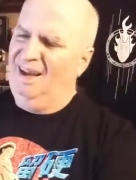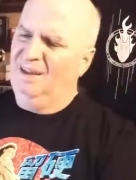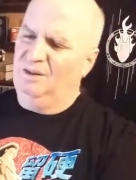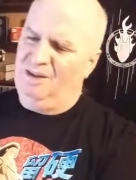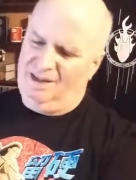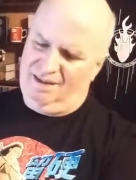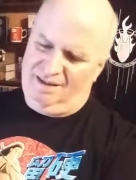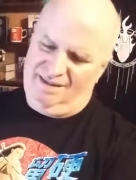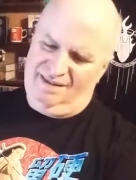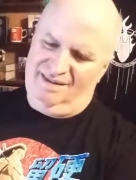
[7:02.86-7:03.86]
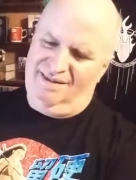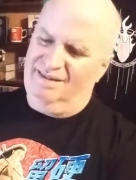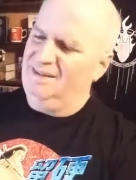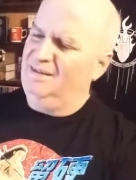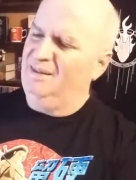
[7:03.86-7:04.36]
Halo
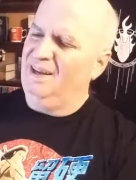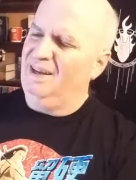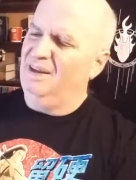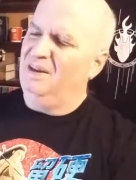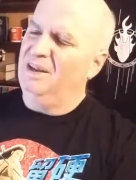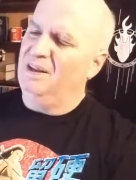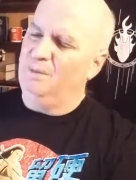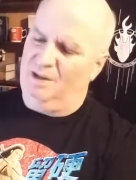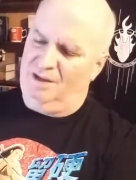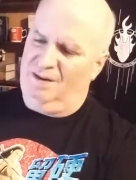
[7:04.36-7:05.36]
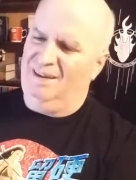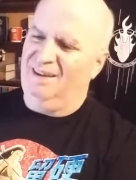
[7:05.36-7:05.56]
icons. We got to get a name here.